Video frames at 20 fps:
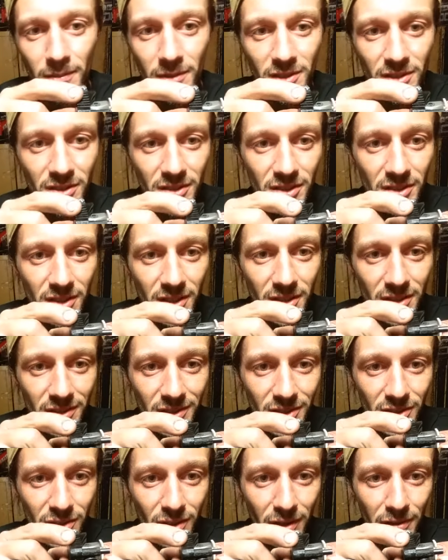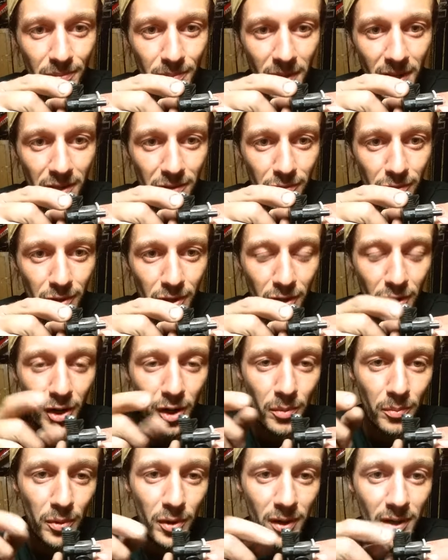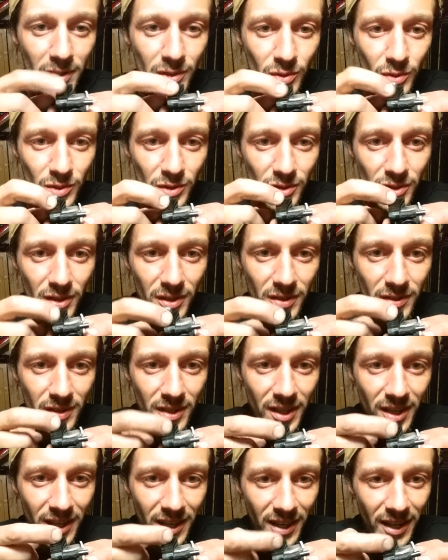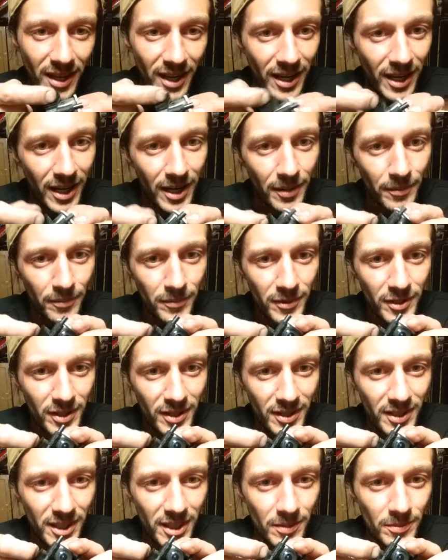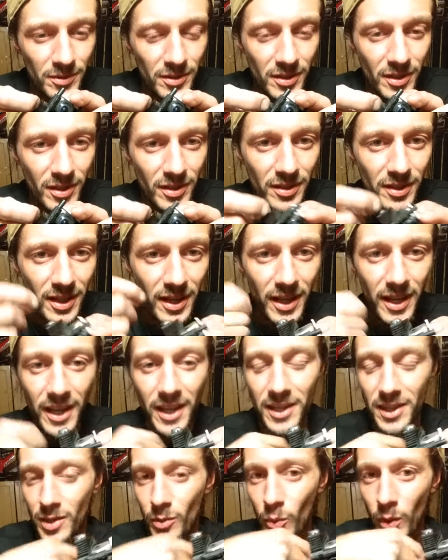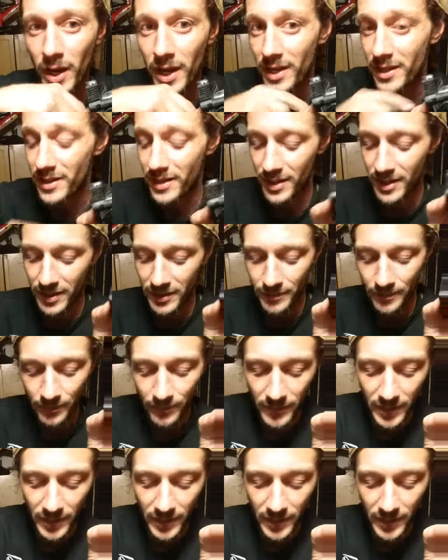This is a soft mount for your GoPro. It's also you know, it keeps it on there, and the way